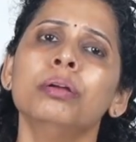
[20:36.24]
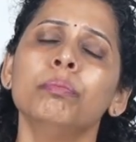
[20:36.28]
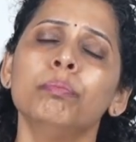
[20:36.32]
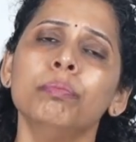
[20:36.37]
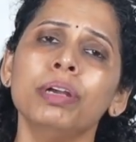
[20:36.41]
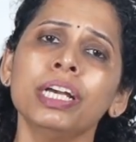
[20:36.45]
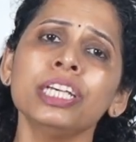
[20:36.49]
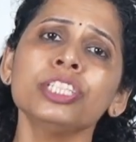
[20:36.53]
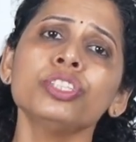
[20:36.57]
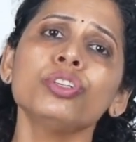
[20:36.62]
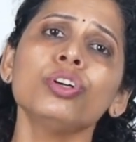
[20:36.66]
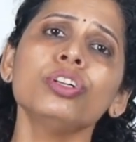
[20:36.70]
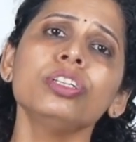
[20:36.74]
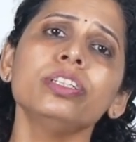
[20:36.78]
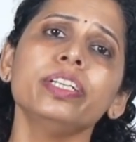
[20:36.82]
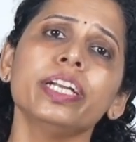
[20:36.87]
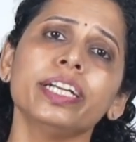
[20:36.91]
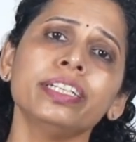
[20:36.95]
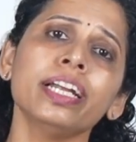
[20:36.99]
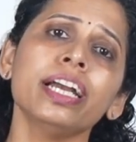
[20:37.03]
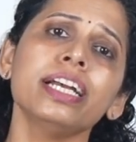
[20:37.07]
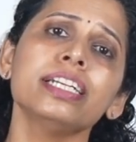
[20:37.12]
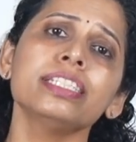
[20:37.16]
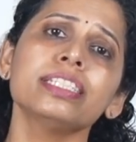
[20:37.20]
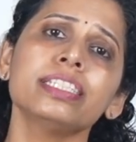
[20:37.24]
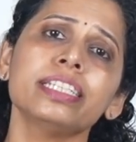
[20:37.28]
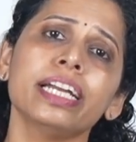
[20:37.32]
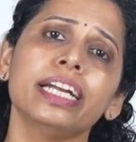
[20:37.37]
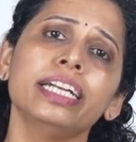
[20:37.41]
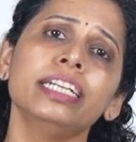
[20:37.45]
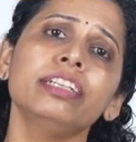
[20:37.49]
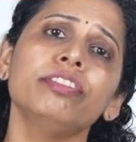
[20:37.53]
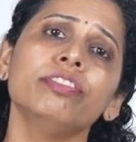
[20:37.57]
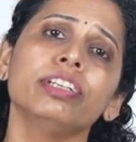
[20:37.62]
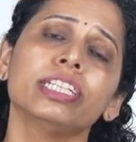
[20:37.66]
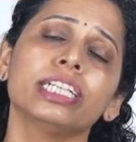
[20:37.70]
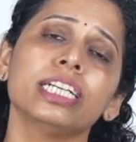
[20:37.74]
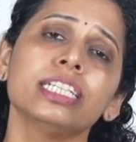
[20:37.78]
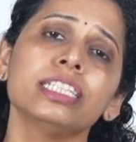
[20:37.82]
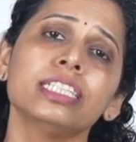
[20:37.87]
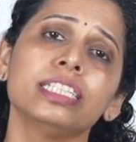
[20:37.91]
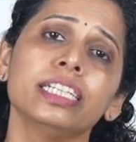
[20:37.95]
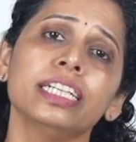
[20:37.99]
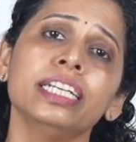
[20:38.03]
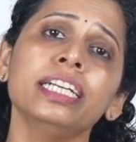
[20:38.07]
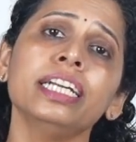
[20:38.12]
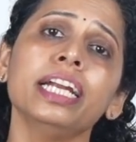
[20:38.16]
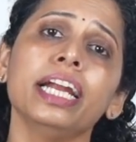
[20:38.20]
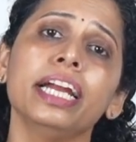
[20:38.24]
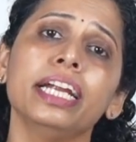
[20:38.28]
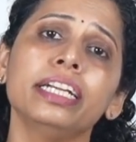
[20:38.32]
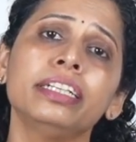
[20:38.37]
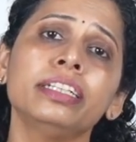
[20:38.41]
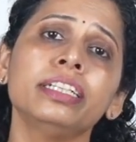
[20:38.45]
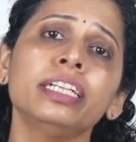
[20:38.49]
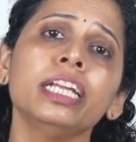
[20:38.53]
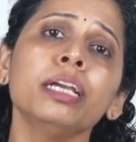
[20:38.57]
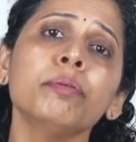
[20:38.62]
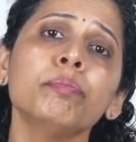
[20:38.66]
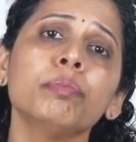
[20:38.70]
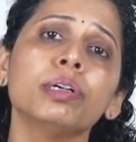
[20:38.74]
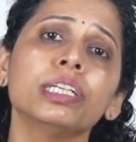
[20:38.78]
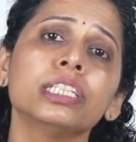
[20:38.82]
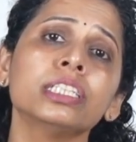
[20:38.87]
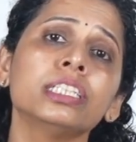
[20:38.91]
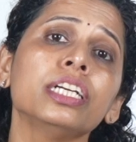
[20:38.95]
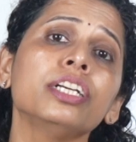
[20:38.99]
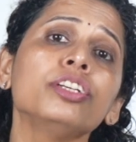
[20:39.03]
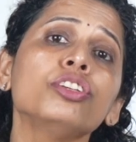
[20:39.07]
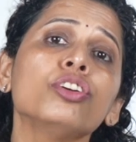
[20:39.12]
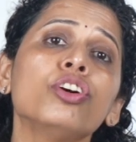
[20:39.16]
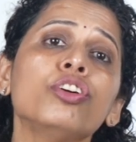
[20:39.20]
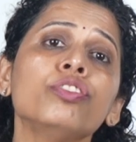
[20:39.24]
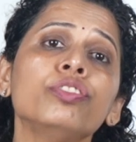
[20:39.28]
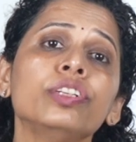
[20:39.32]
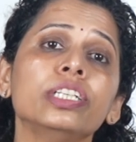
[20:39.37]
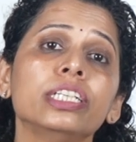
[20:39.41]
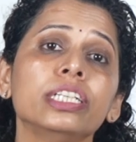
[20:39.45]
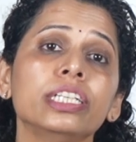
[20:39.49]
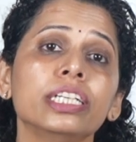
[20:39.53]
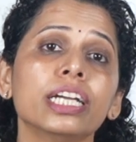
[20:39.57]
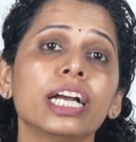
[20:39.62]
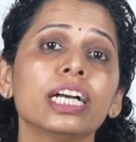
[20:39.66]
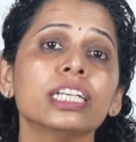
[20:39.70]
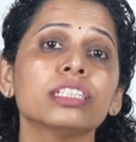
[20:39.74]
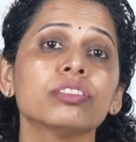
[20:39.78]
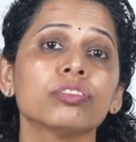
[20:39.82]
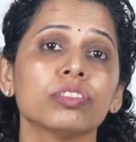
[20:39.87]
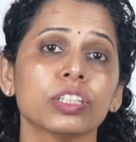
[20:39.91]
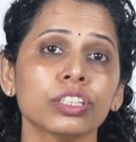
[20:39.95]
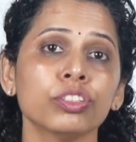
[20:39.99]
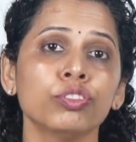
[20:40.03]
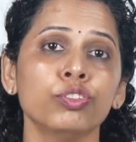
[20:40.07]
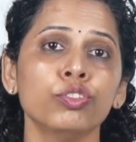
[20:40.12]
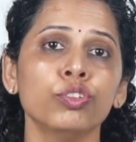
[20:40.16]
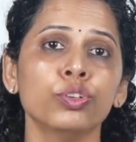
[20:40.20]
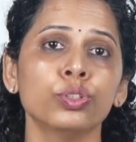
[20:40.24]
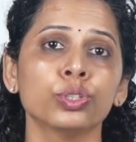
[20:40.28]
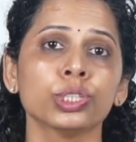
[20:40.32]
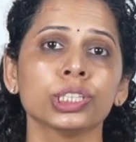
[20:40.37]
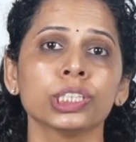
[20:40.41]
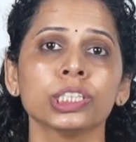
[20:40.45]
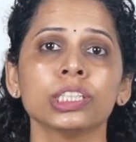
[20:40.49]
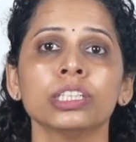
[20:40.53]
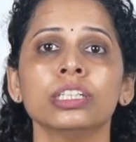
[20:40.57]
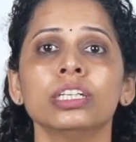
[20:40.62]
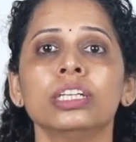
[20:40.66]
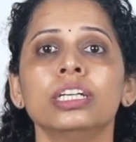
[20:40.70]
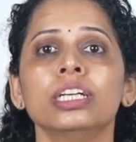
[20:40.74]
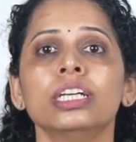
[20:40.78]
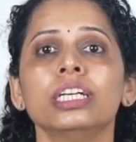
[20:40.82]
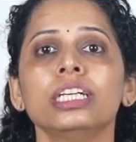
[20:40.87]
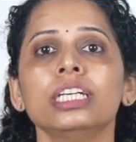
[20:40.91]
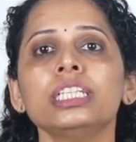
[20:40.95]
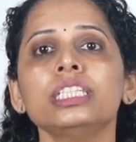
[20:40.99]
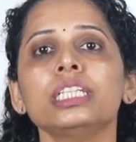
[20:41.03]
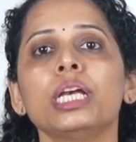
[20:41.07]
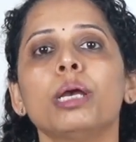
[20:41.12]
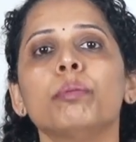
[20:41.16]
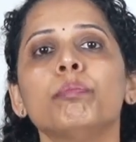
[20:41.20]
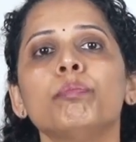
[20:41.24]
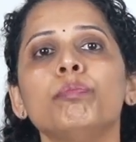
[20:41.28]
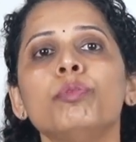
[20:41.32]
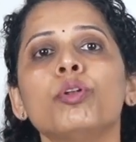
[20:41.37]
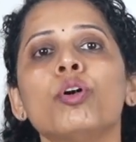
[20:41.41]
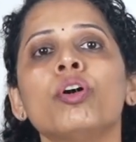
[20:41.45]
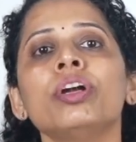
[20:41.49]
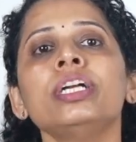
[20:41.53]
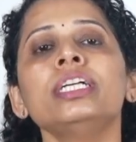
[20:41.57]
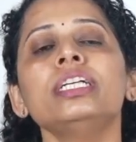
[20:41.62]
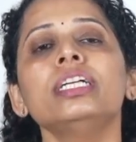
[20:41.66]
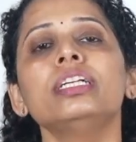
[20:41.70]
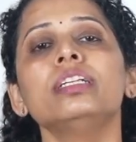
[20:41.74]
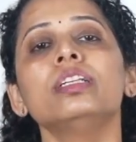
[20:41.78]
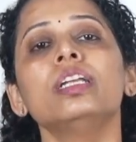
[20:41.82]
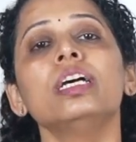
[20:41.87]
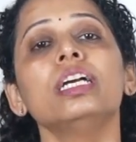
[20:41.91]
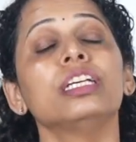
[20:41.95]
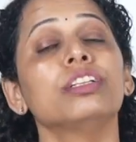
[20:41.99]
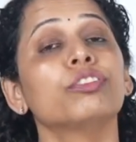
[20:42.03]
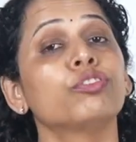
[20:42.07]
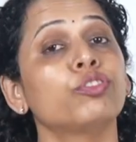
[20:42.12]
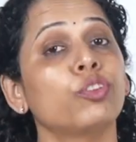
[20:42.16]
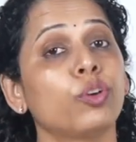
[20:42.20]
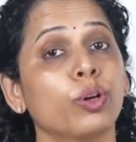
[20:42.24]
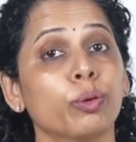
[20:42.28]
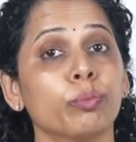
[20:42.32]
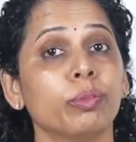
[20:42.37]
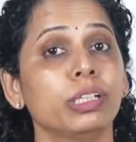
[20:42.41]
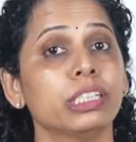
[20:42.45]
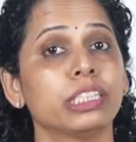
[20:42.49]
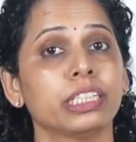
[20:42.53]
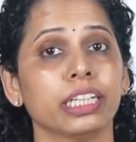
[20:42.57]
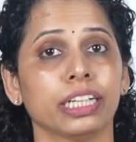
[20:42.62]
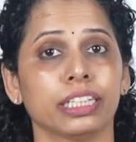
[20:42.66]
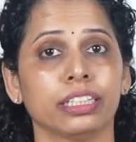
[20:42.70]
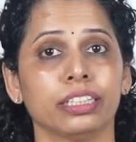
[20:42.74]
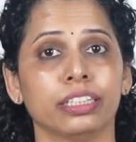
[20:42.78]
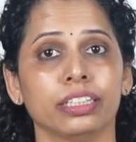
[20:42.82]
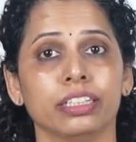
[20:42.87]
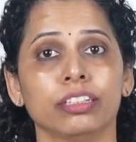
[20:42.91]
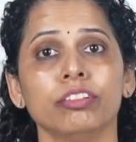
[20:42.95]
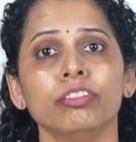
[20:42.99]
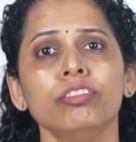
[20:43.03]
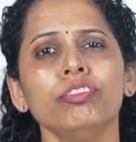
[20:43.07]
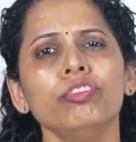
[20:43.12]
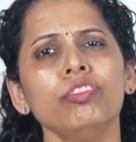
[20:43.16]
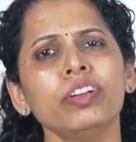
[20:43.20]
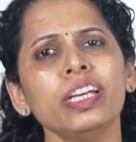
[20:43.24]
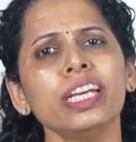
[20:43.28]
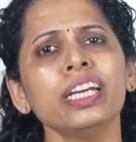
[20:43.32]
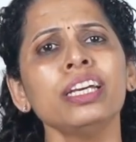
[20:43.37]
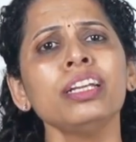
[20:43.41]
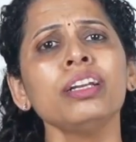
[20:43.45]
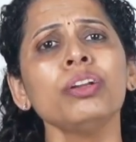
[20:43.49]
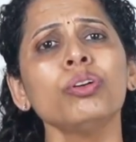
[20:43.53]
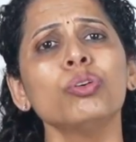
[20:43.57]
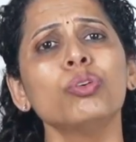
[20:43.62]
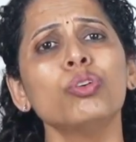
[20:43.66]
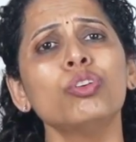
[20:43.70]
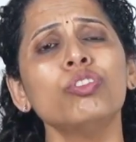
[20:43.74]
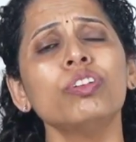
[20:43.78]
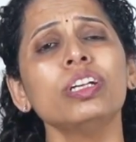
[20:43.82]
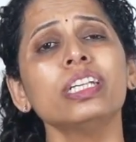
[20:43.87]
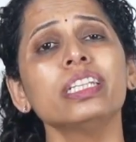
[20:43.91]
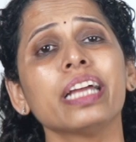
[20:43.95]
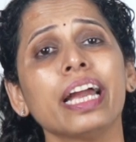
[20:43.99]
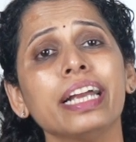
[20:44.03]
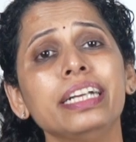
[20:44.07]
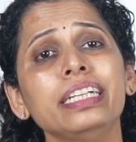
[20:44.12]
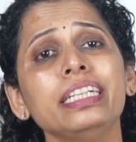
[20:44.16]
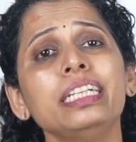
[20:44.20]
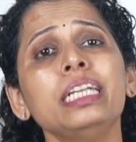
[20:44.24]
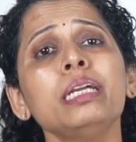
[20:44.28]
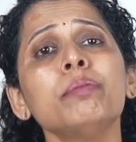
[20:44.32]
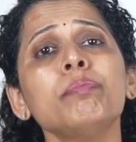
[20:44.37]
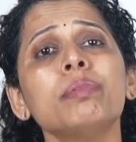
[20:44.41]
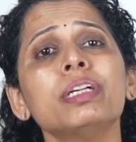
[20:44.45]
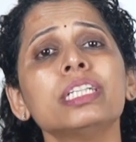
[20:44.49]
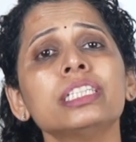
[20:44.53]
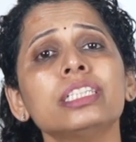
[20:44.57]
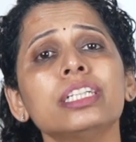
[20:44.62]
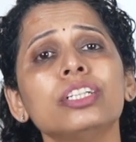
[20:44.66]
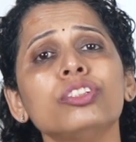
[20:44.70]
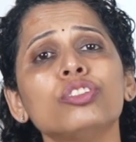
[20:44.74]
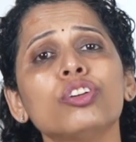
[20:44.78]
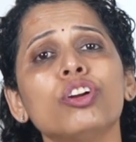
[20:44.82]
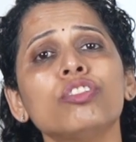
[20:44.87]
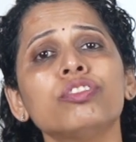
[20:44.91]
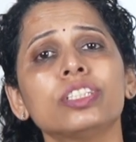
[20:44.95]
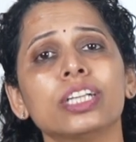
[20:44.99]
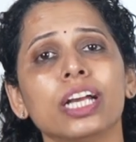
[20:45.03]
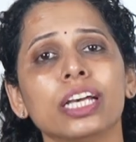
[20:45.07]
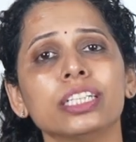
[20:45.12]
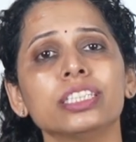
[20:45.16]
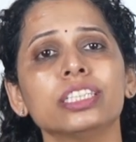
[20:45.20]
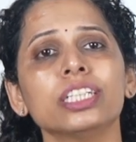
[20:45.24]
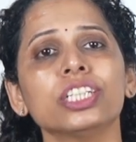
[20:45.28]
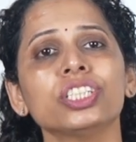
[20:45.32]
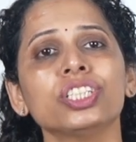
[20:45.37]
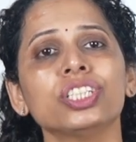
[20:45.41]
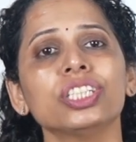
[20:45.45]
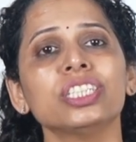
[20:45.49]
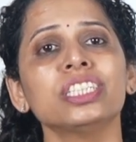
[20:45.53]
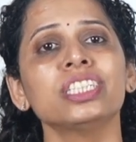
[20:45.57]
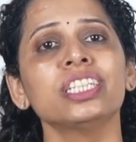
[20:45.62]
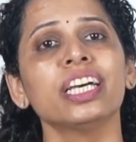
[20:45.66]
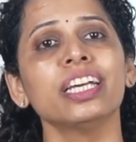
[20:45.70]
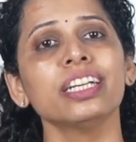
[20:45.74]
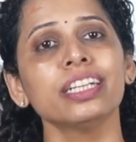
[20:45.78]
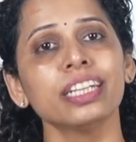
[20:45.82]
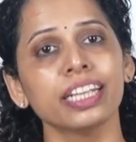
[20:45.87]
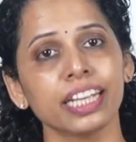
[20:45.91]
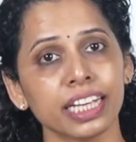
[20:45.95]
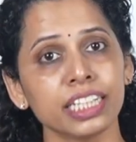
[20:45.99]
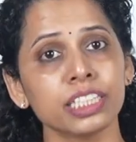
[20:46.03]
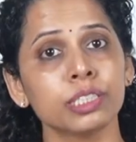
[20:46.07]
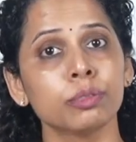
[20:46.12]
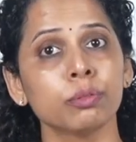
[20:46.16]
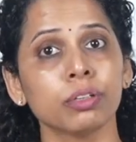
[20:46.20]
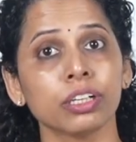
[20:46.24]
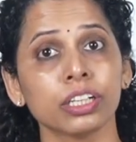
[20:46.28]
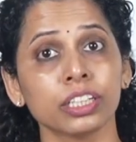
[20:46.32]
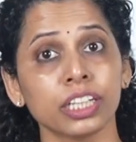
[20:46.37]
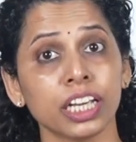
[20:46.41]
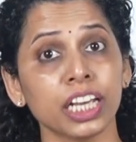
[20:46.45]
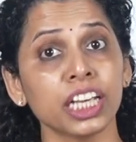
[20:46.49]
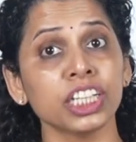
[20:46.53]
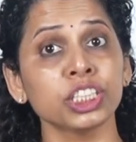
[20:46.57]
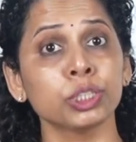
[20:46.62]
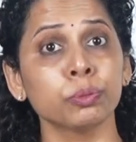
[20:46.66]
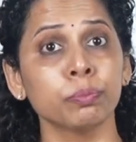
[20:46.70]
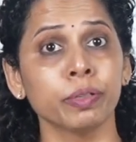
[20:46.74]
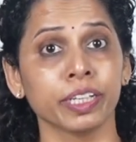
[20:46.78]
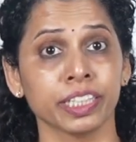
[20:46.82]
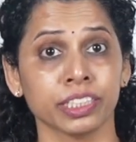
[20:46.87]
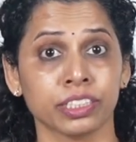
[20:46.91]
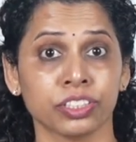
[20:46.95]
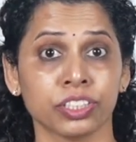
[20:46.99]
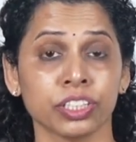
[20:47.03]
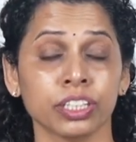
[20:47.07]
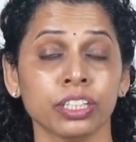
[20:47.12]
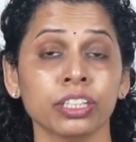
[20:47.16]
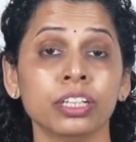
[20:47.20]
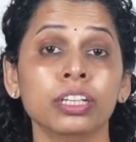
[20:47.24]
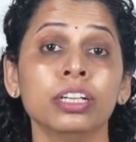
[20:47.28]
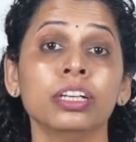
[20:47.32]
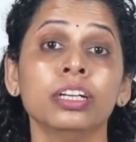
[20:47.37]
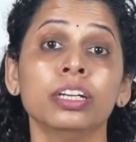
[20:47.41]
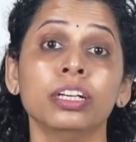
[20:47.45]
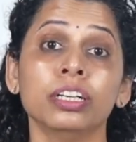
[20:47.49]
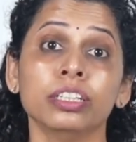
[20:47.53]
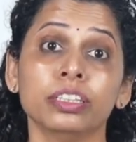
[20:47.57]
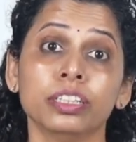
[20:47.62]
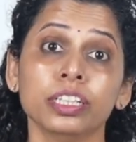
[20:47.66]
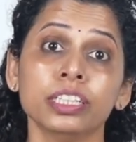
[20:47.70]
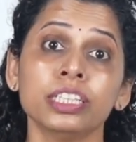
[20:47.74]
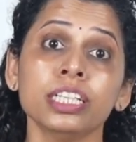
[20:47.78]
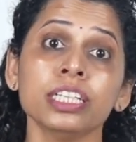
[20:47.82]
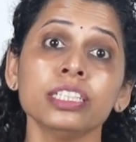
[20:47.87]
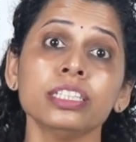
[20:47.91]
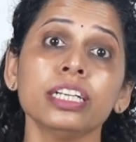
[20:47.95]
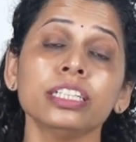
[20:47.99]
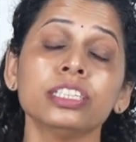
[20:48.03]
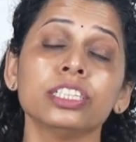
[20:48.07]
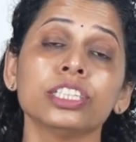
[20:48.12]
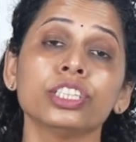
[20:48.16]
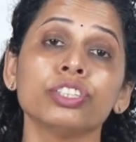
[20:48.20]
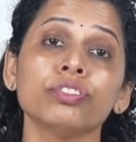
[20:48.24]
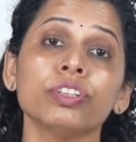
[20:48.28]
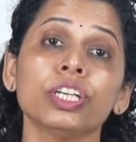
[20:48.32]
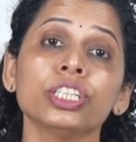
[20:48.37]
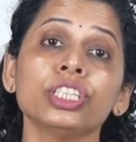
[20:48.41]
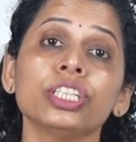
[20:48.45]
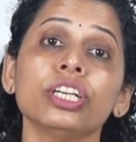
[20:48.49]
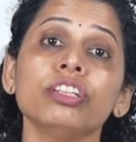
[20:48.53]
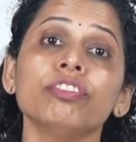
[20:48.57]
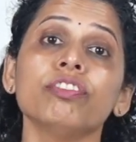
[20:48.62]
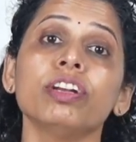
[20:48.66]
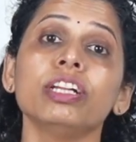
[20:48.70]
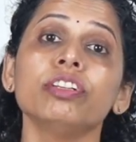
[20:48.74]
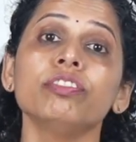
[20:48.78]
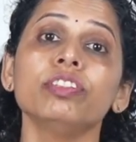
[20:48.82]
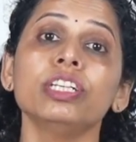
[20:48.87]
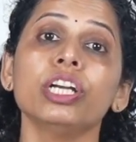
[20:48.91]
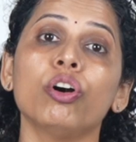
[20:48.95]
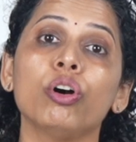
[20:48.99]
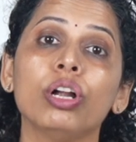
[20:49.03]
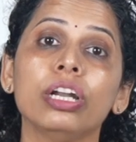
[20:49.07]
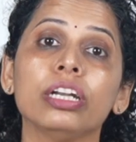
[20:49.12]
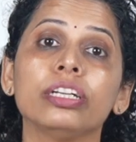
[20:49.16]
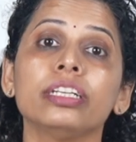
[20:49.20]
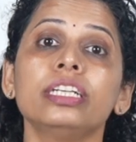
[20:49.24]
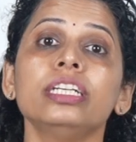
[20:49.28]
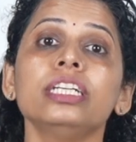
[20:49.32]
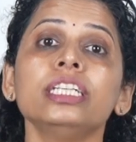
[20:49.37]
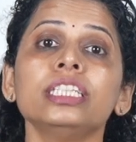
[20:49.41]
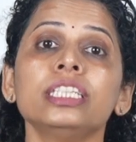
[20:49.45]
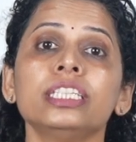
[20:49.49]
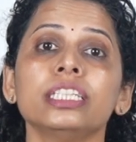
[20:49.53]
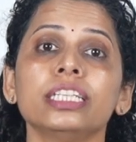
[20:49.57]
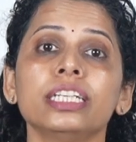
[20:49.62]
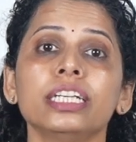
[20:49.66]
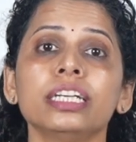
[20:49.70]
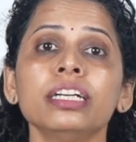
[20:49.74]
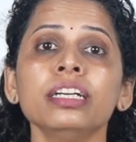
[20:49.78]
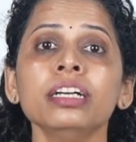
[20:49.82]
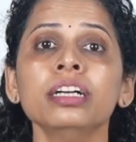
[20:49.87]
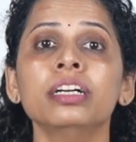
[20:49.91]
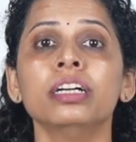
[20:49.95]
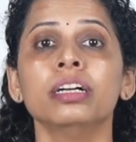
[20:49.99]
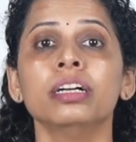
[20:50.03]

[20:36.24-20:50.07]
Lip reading: Based on data insight, we can see 80% of India's workforce is employed in the informal sector, where over 90% of transactions are cash based. This is the situation when we are already seeing